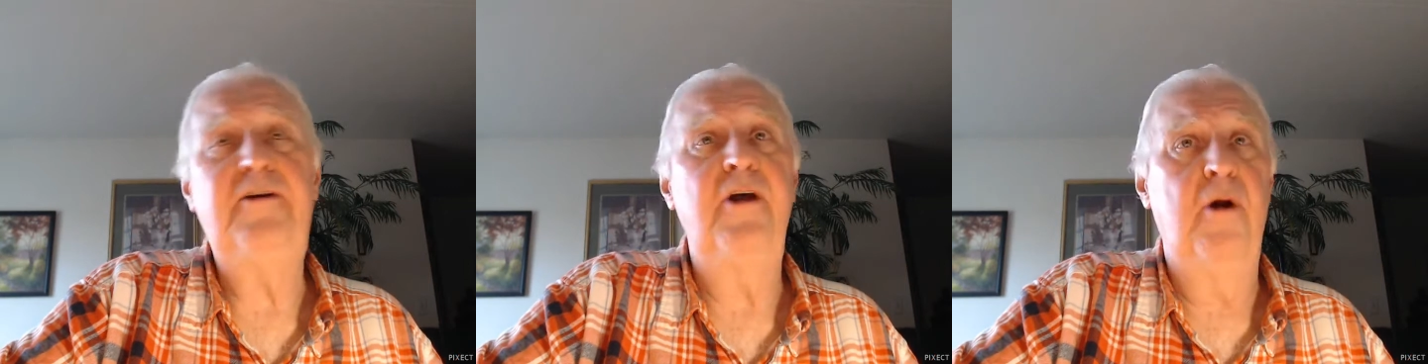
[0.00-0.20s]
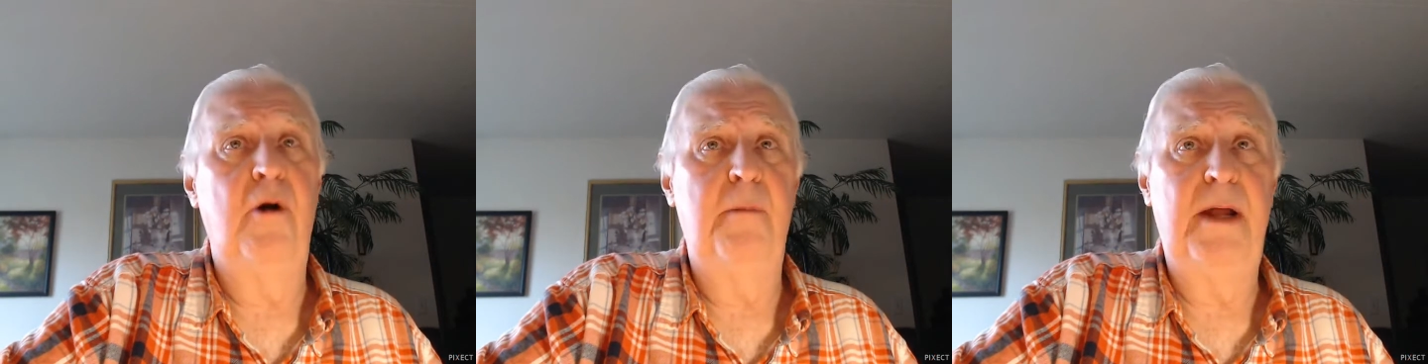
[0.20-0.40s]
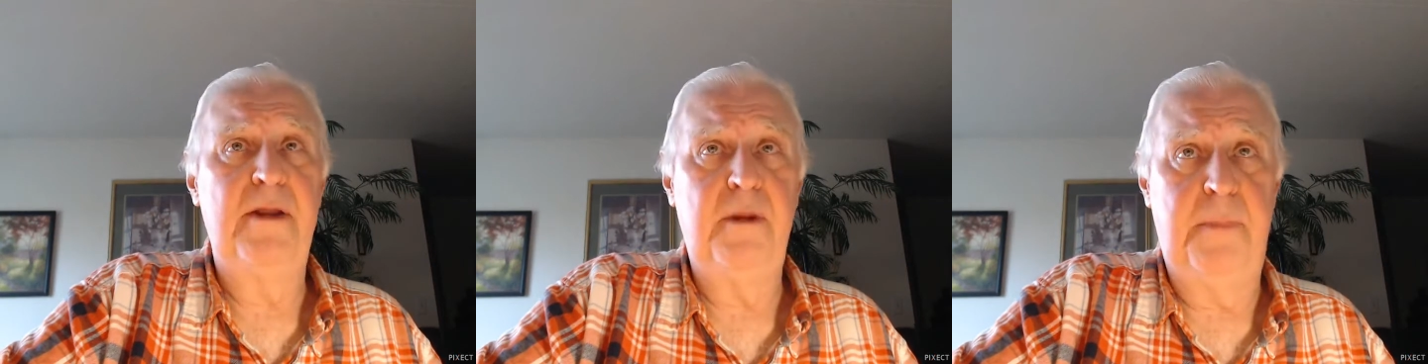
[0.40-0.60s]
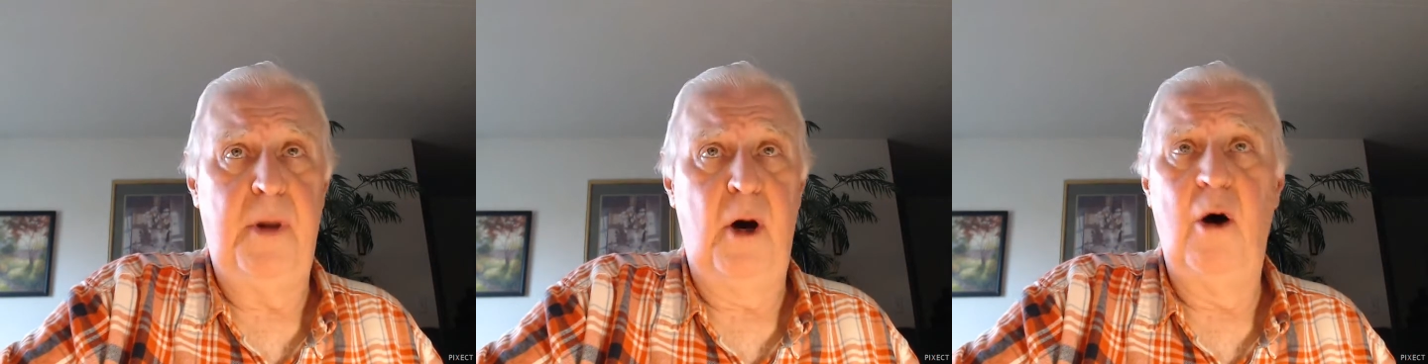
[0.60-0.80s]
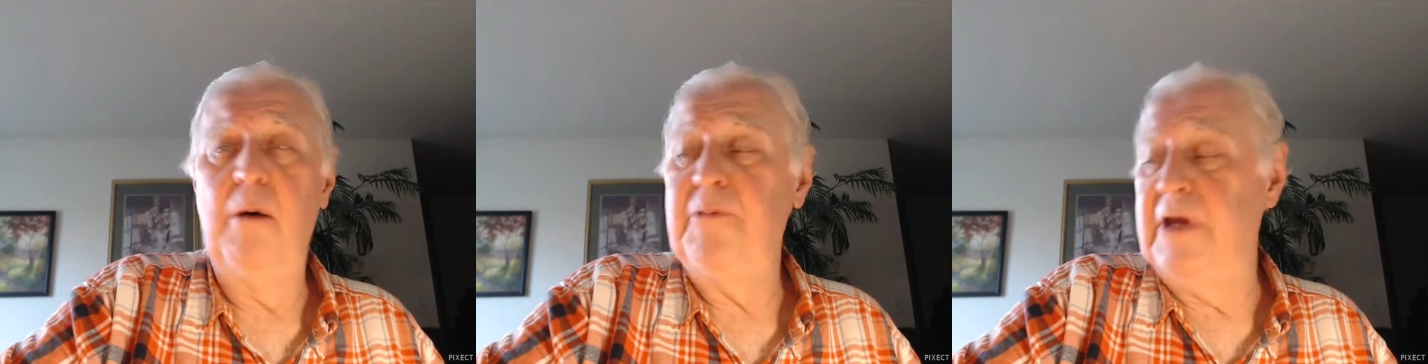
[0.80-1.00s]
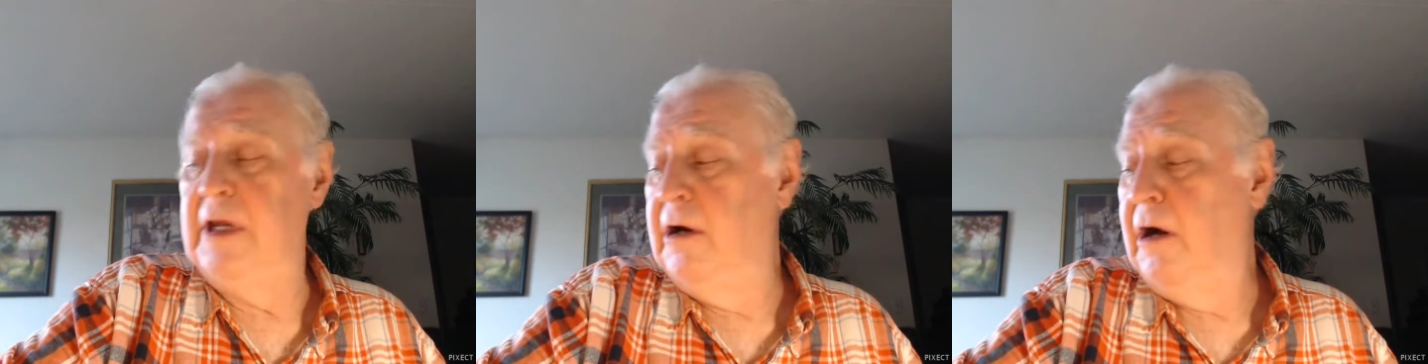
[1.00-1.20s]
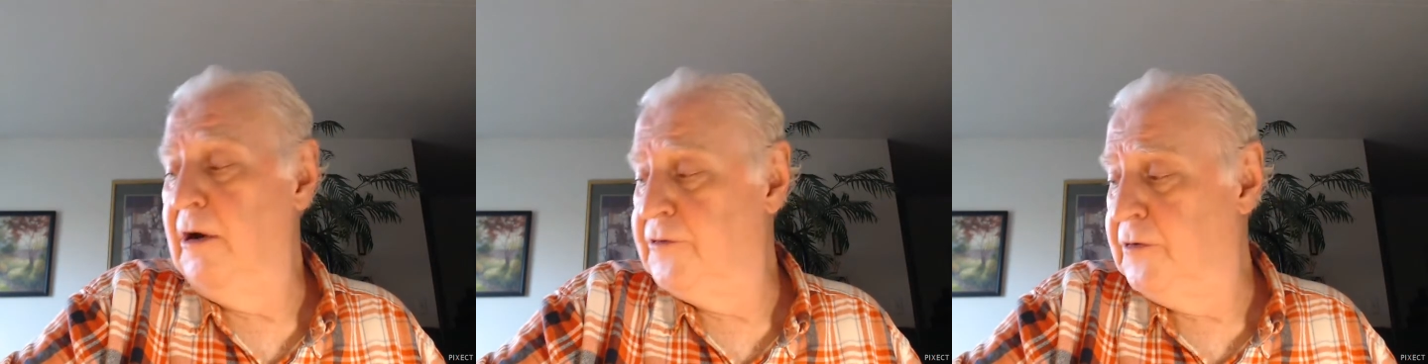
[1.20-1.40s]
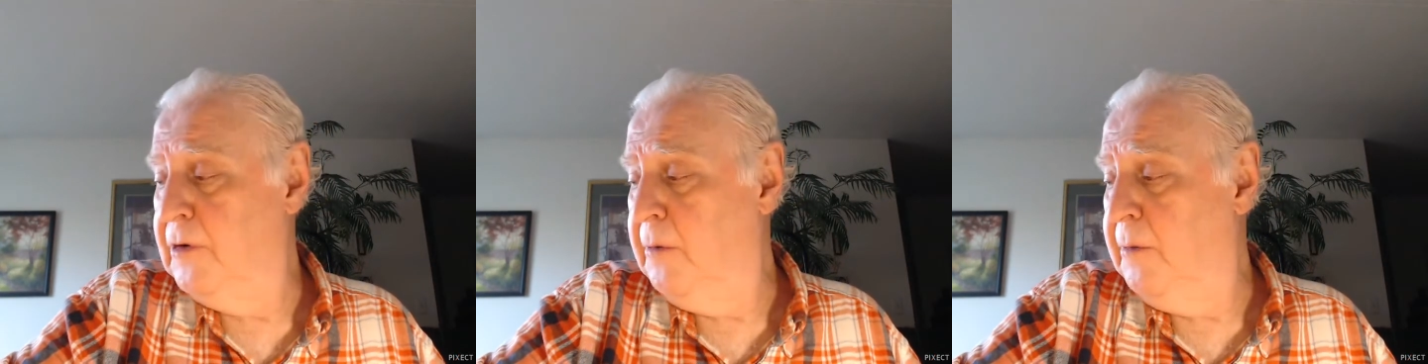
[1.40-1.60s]
you know about the poems and
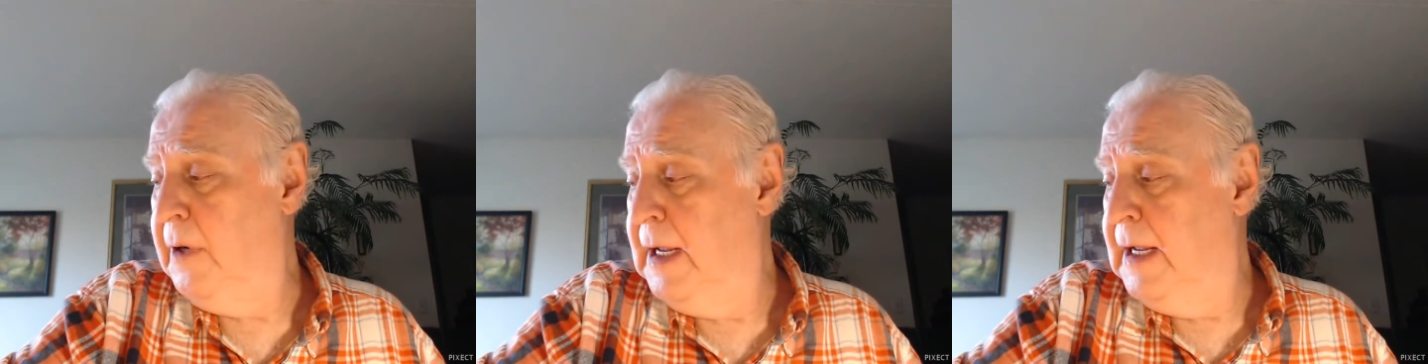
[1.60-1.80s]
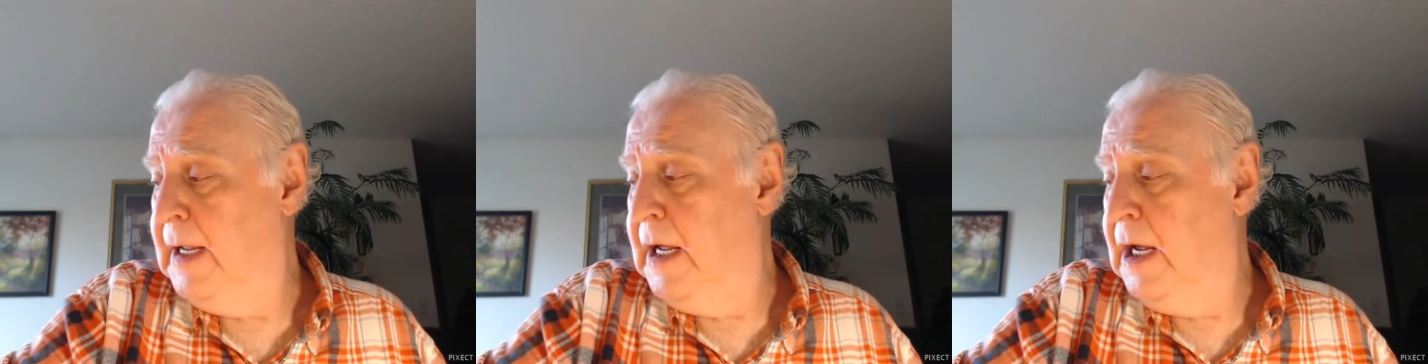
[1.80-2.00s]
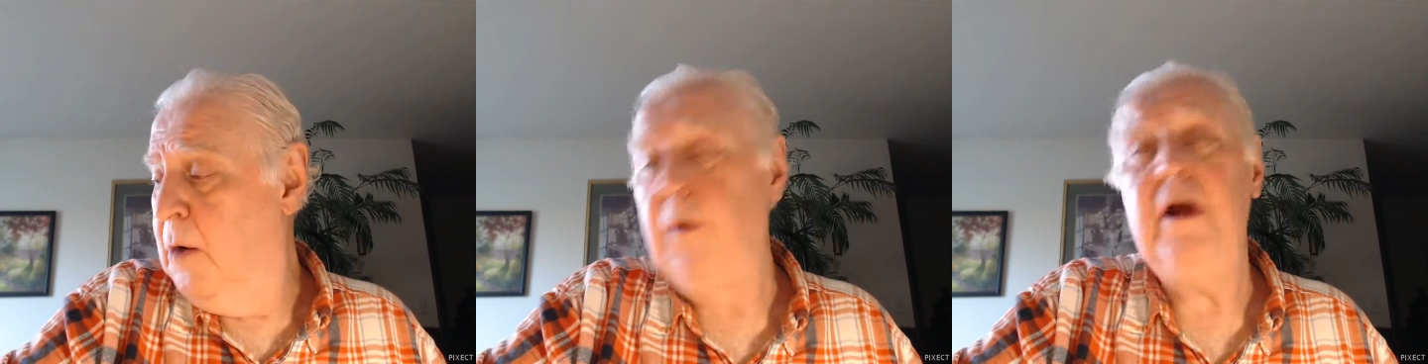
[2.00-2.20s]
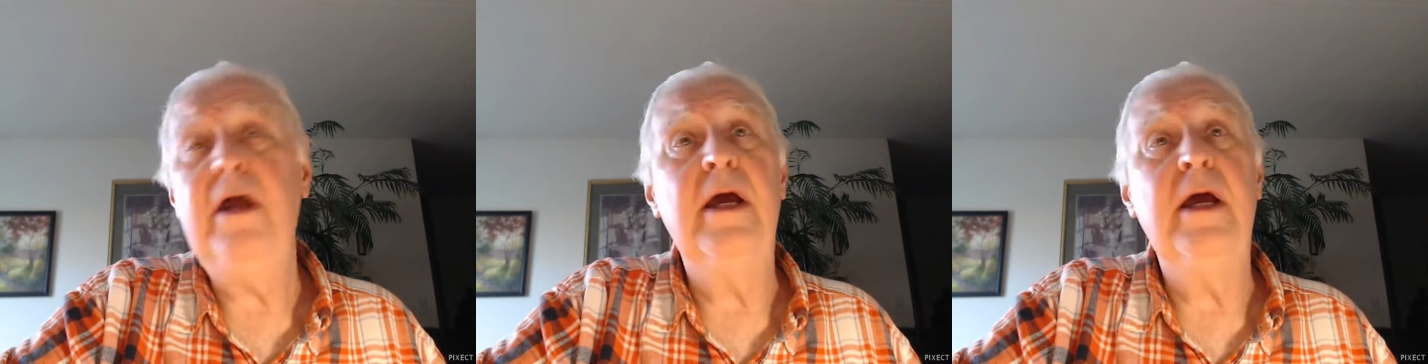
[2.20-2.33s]
also where